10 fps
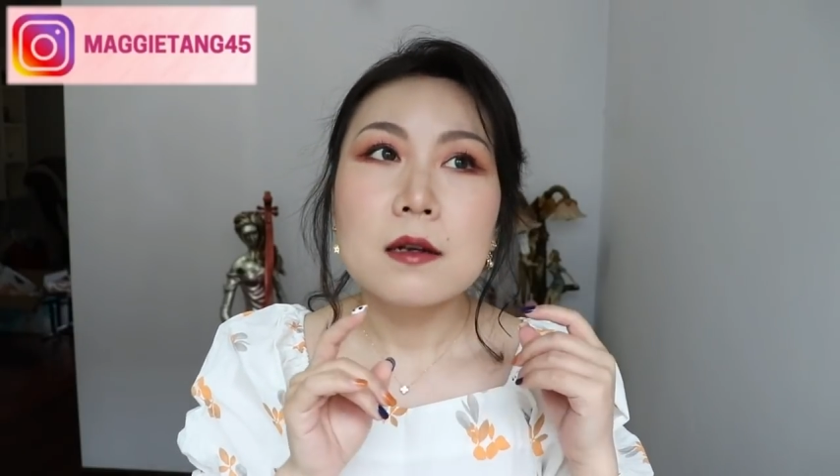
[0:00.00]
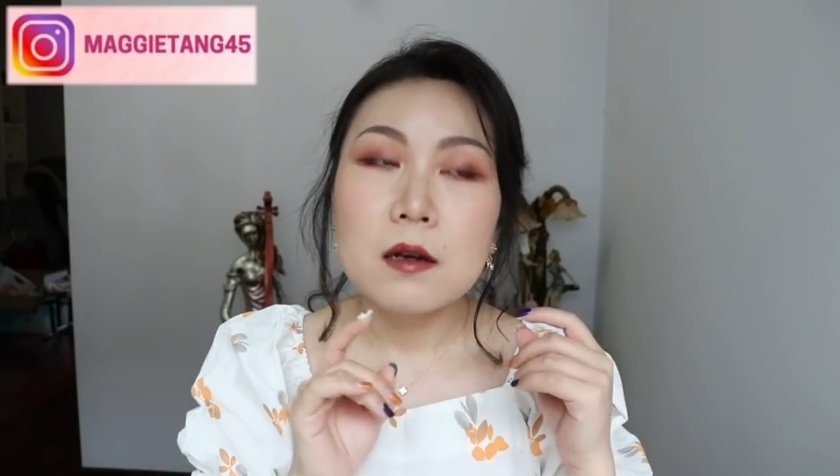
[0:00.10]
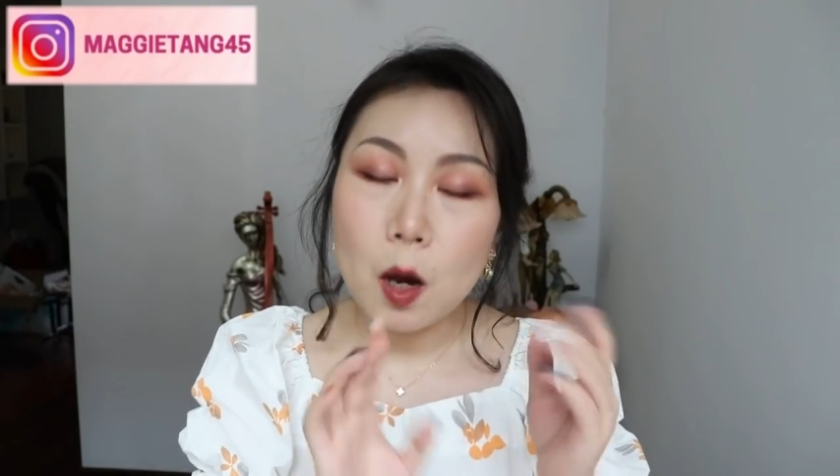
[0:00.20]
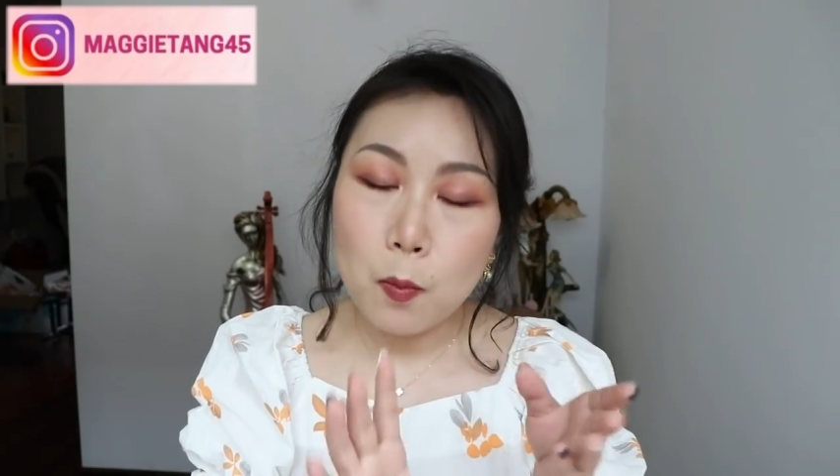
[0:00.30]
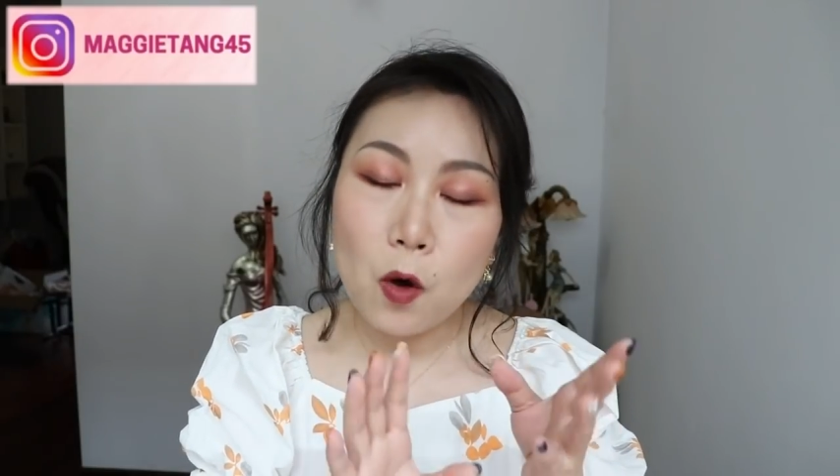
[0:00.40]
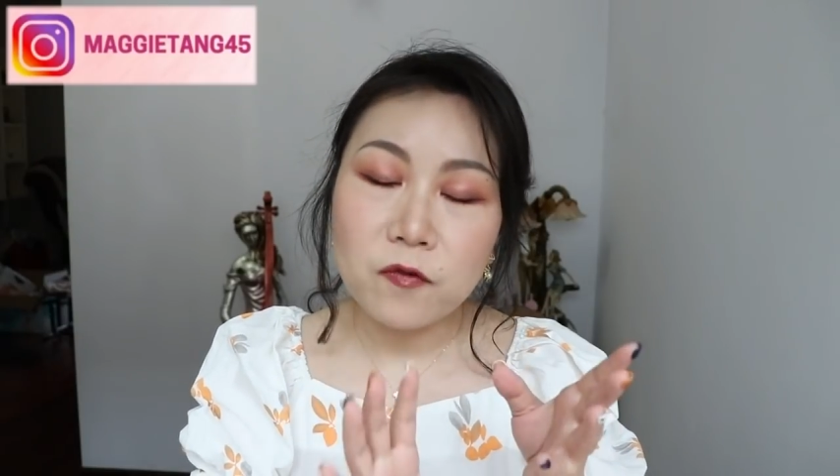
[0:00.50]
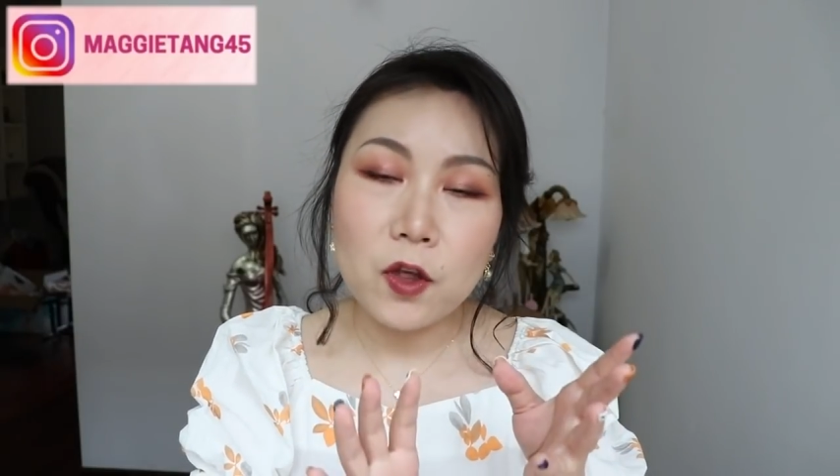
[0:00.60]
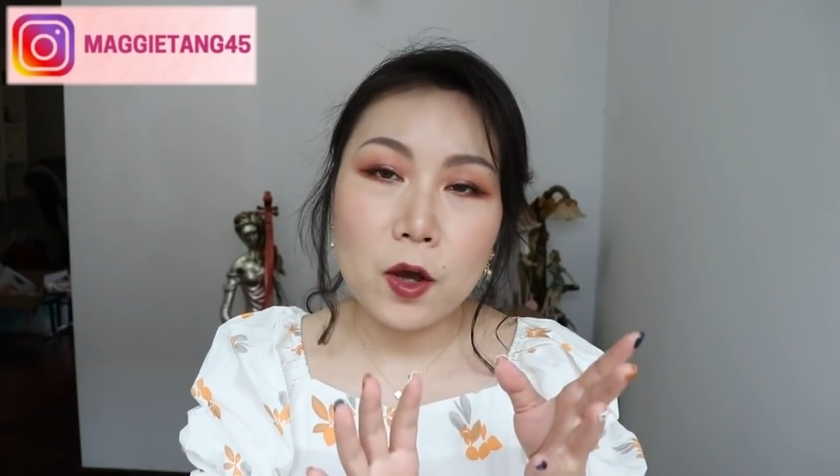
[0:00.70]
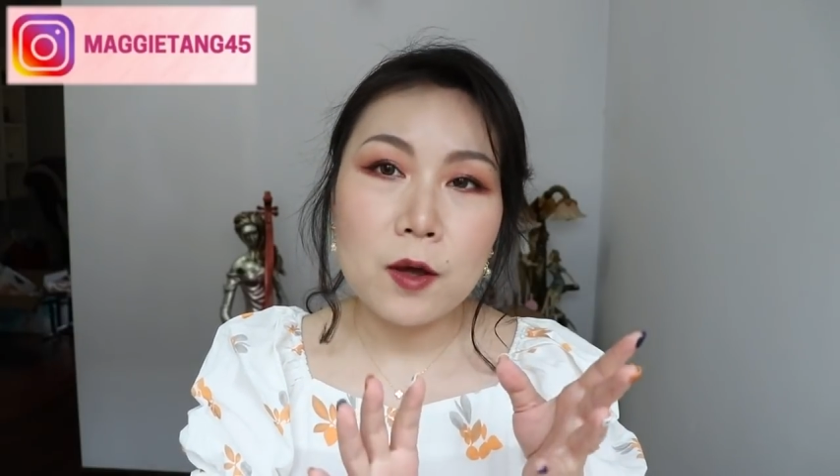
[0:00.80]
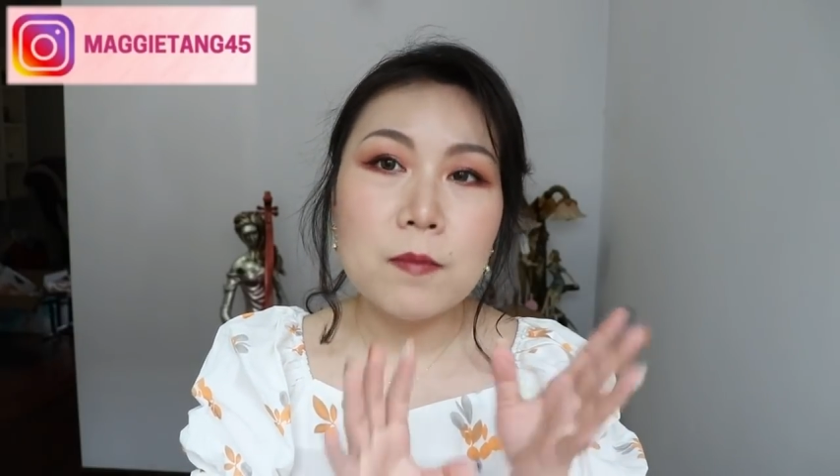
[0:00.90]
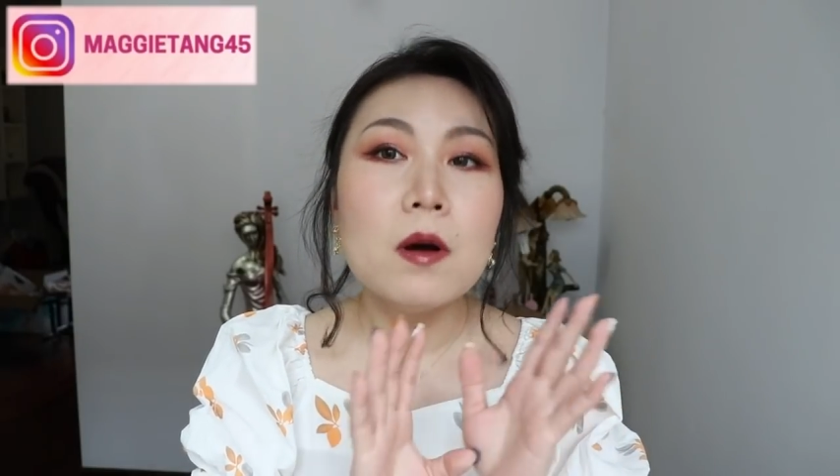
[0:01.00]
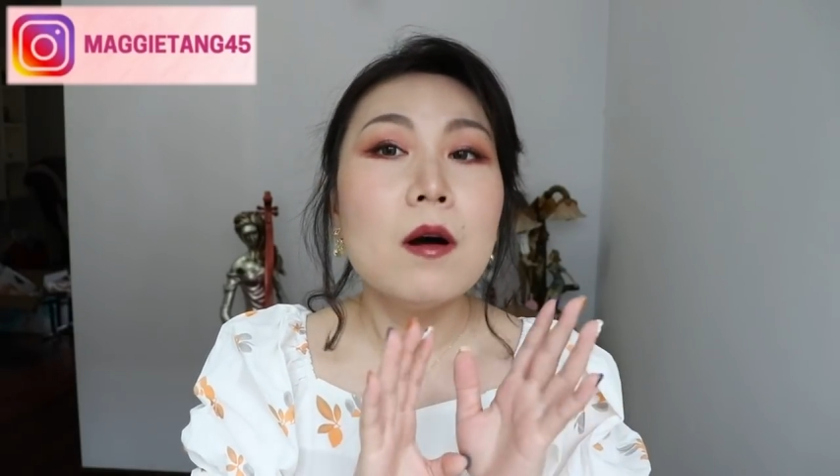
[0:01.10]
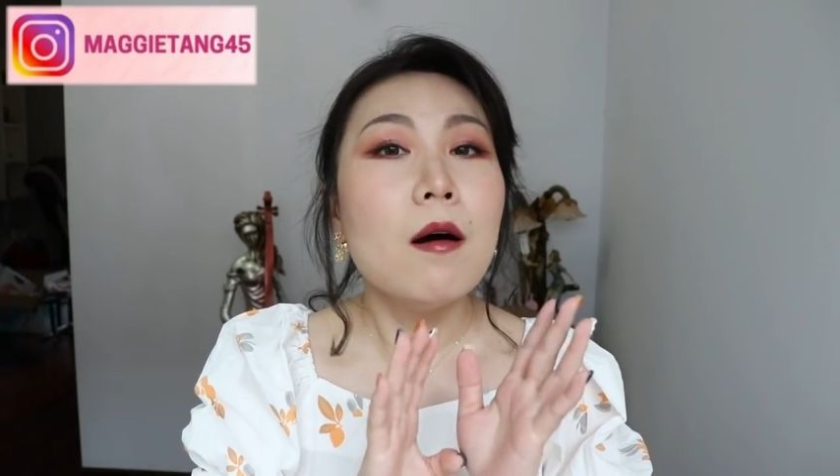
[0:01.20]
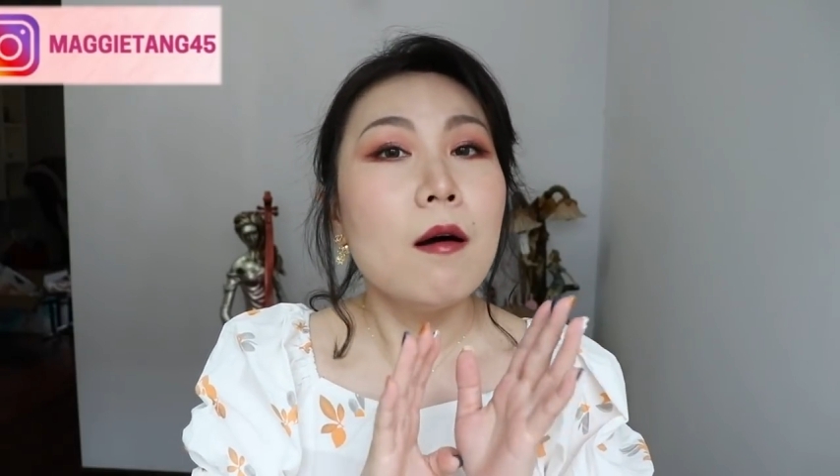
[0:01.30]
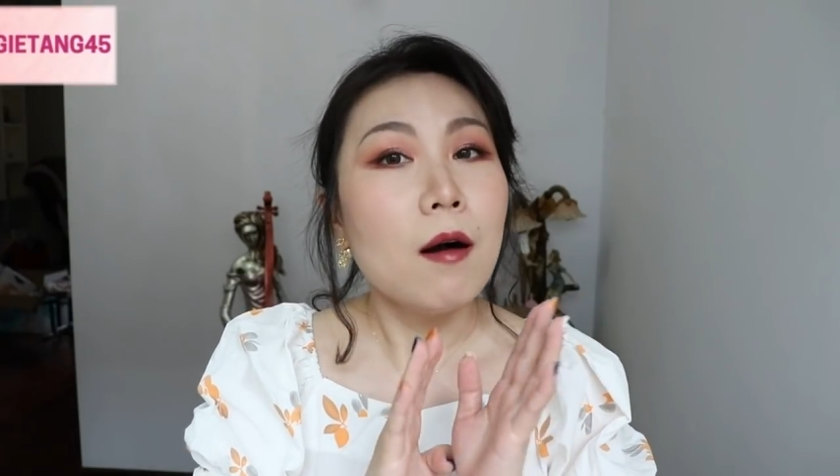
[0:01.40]
Couple of them
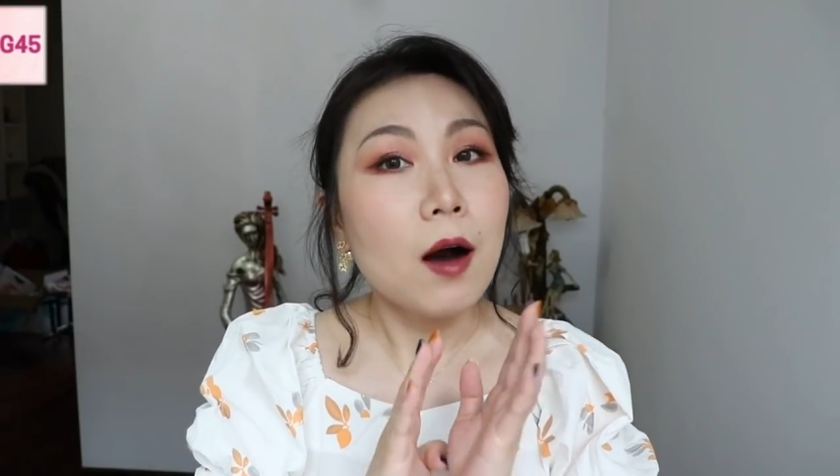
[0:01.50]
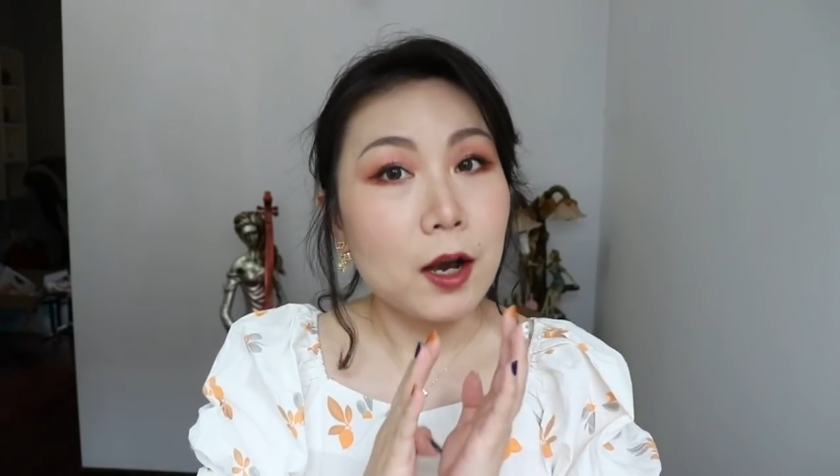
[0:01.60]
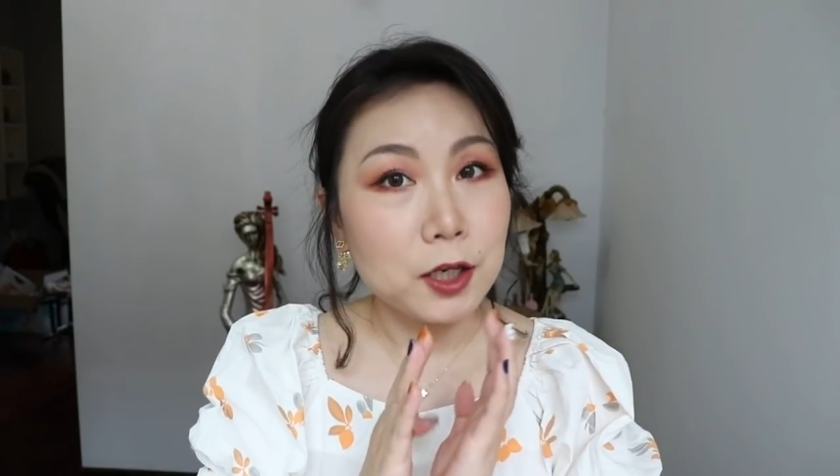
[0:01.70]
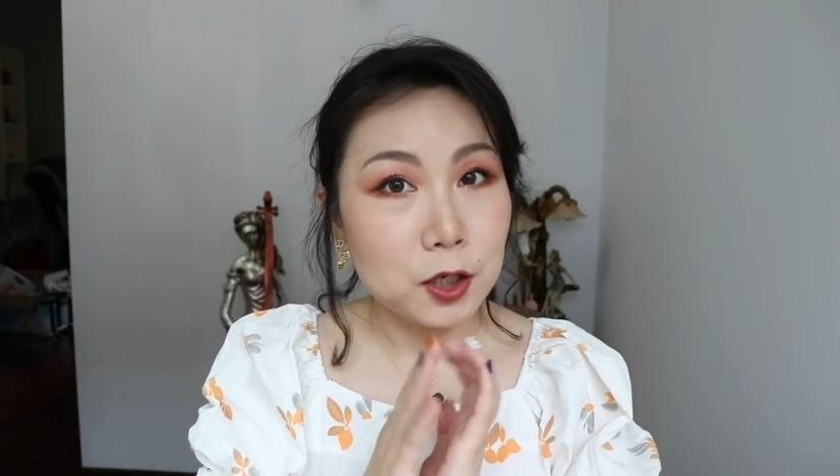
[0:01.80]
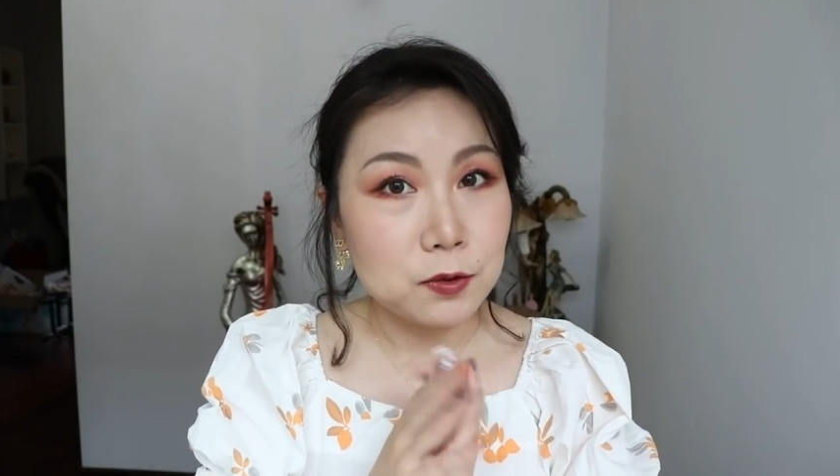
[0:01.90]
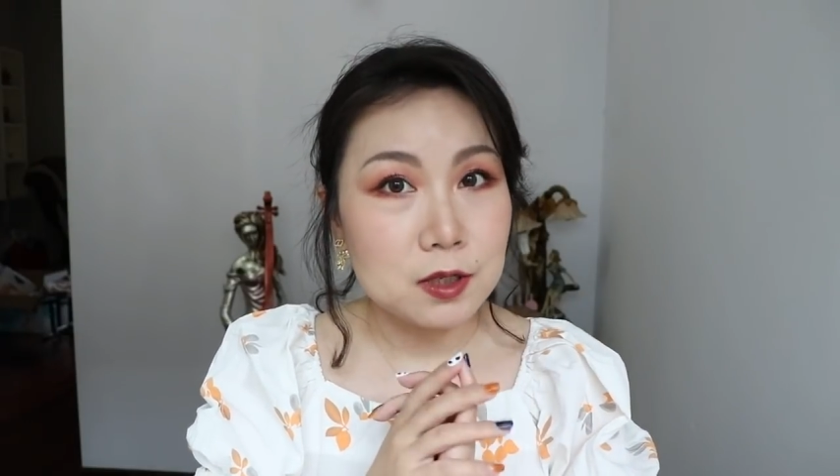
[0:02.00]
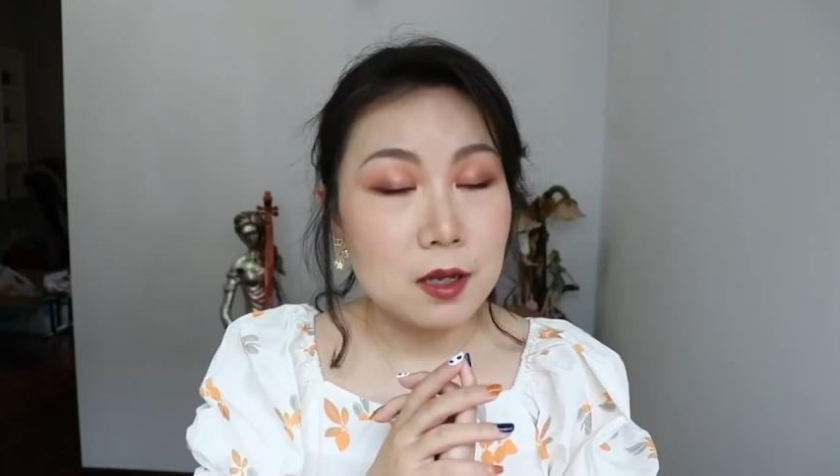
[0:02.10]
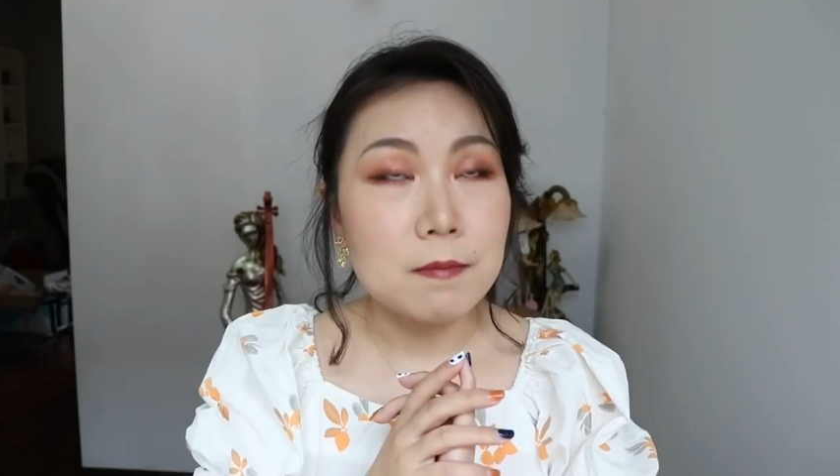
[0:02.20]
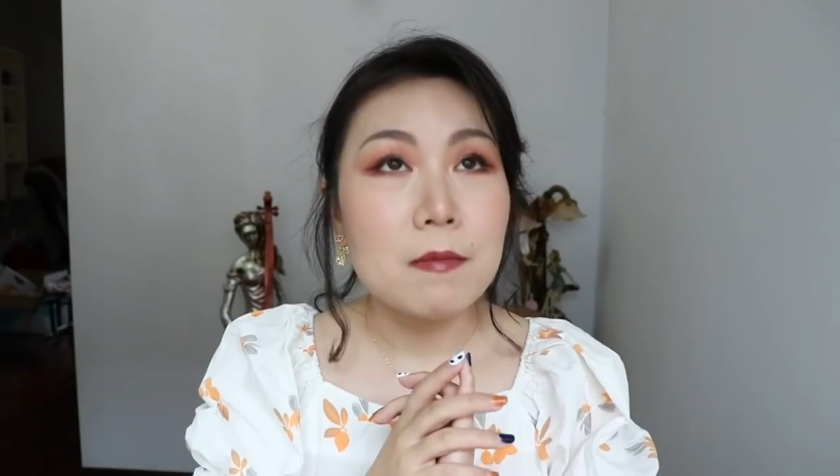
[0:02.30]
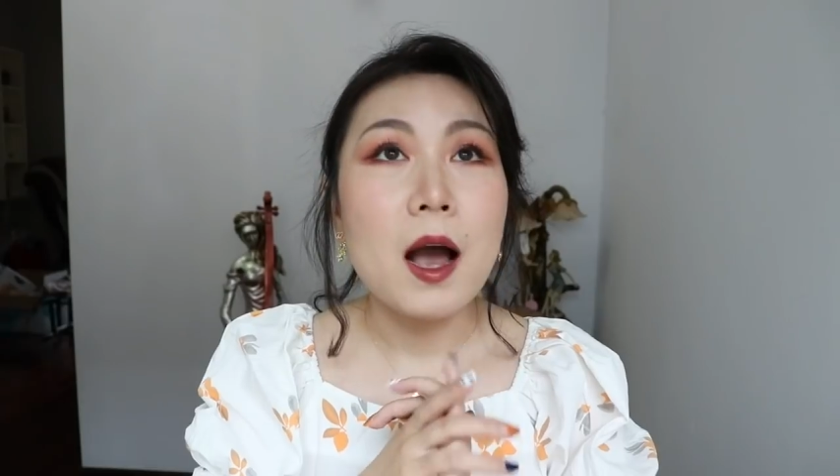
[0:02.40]
I use them,